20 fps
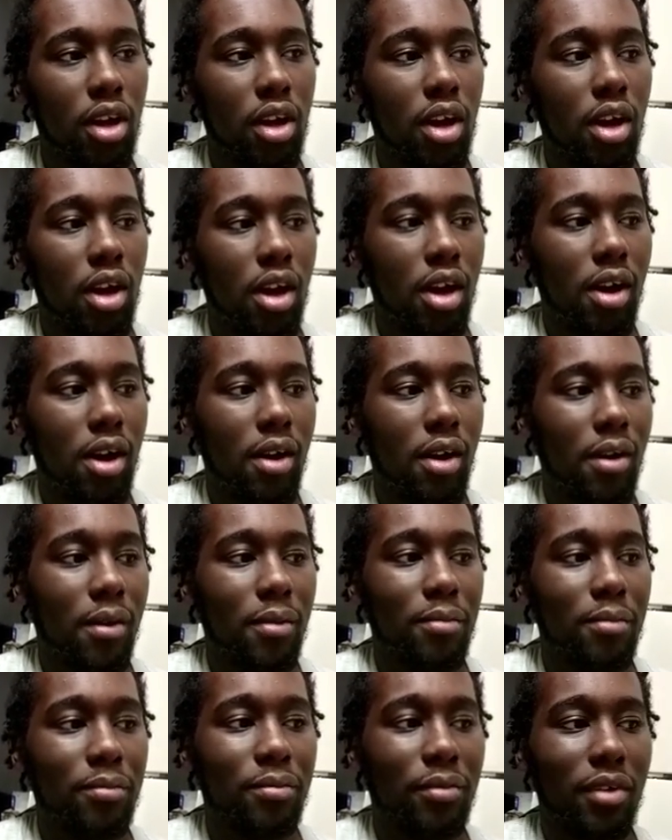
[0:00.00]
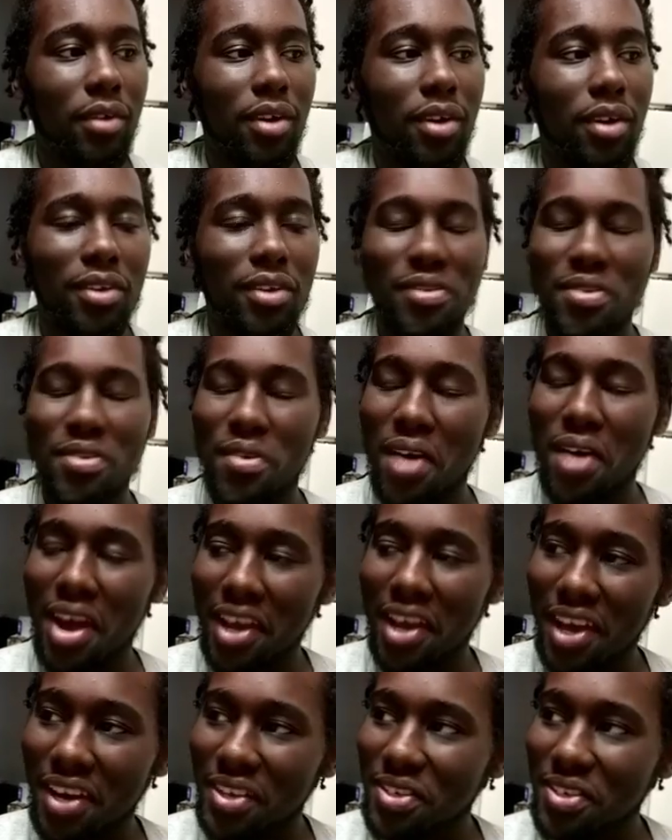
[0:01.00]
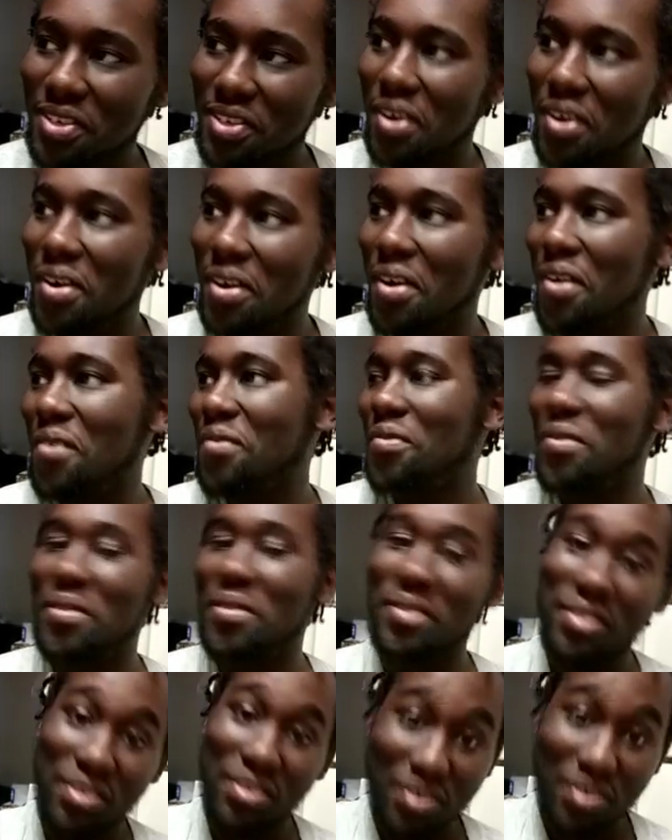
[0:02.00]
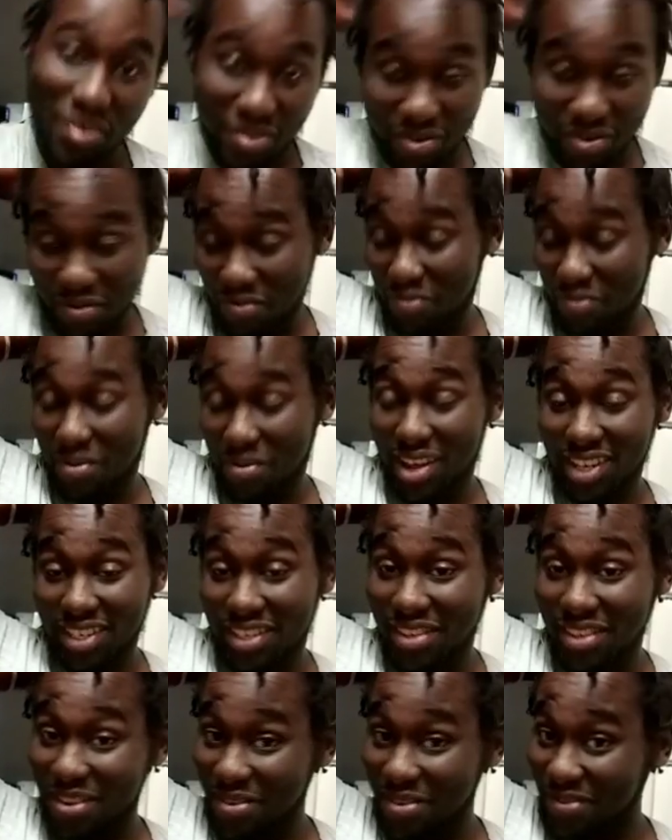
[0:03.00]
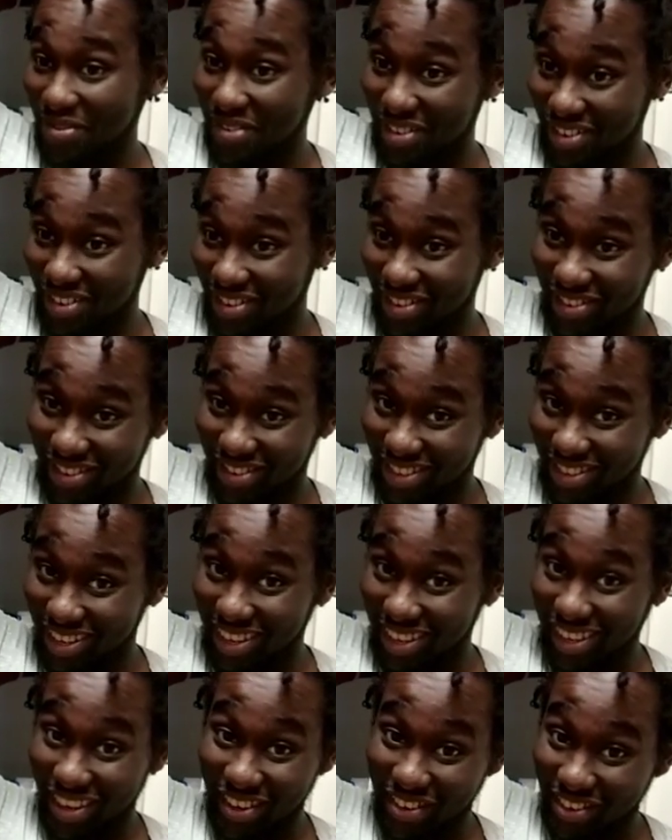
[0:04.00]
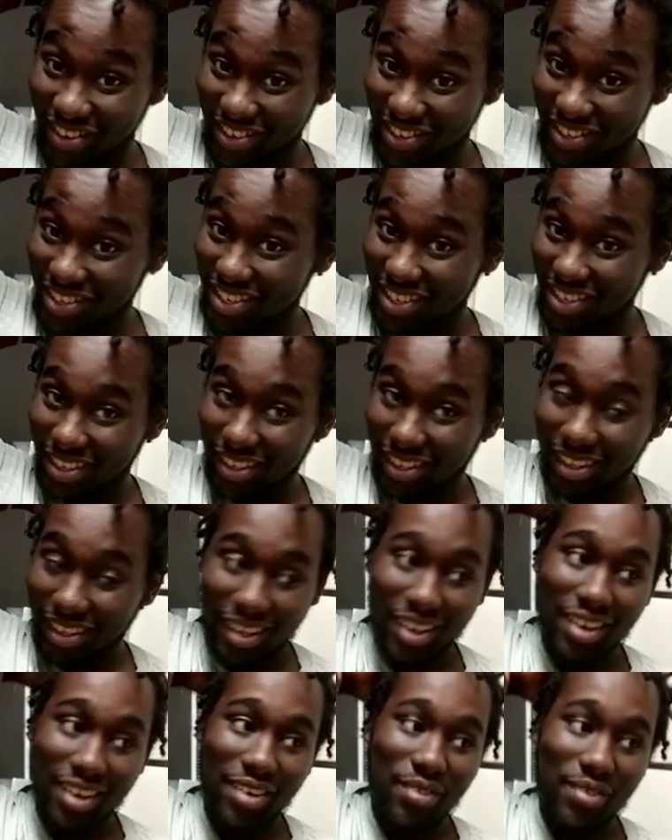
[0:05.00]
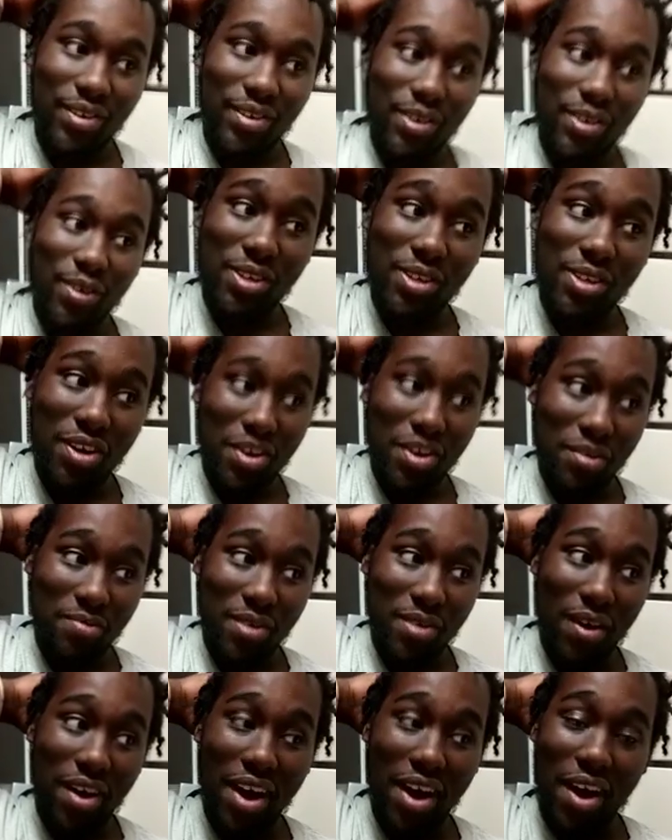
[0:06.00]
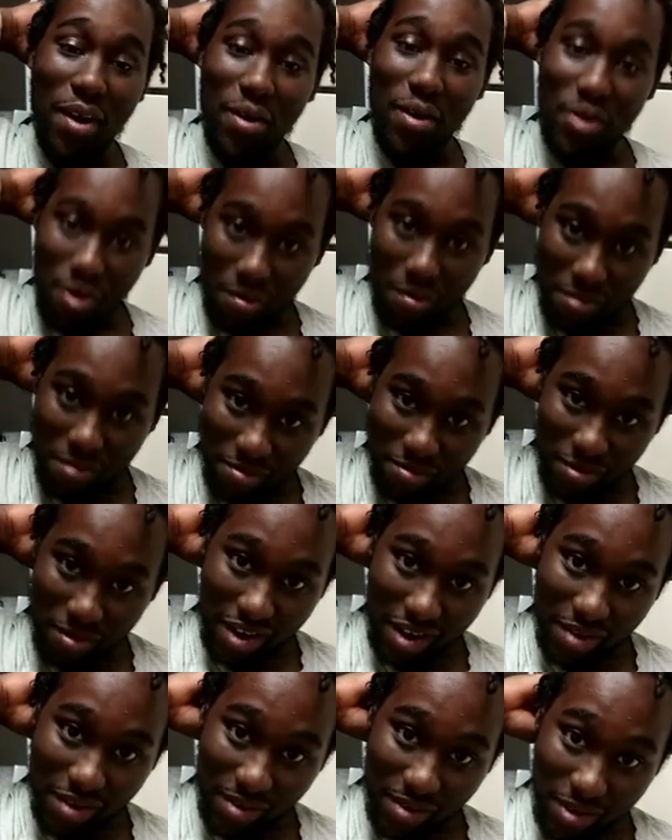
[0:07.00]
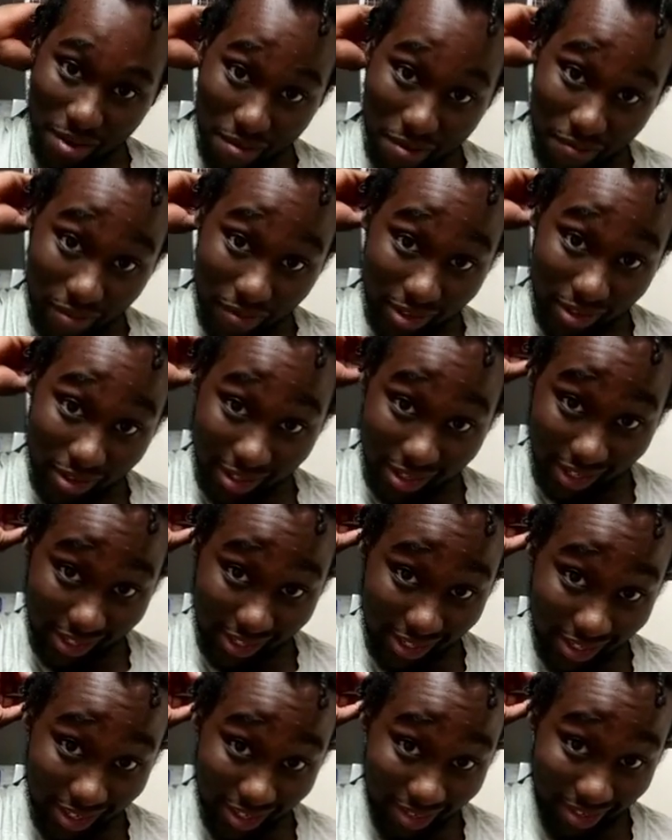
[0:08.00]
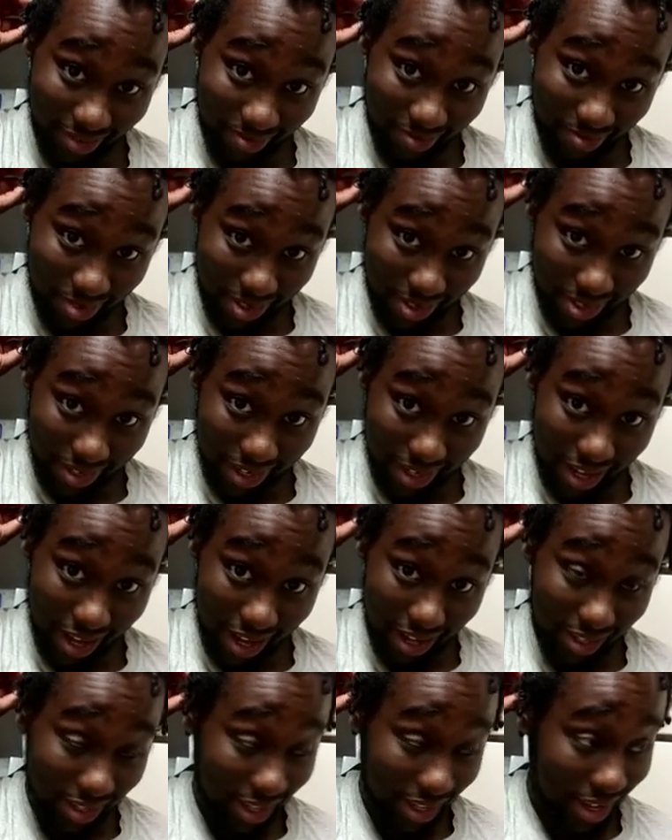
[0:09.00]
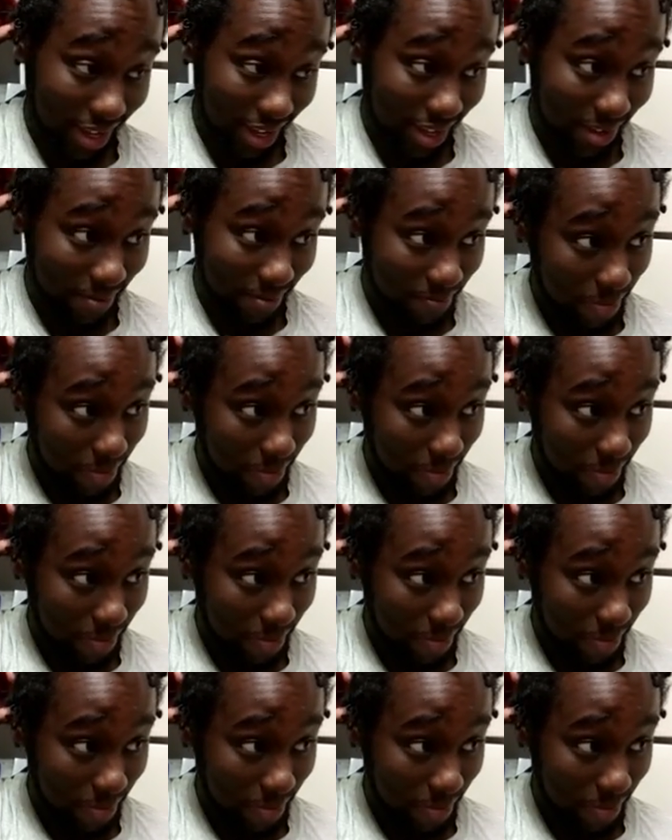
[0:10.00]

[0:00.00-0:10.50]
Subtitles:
Okay, I gotta start off with, my stuff, the Lakers. We're gonna talk about how Kobe Bryant went off for 60 in his last game.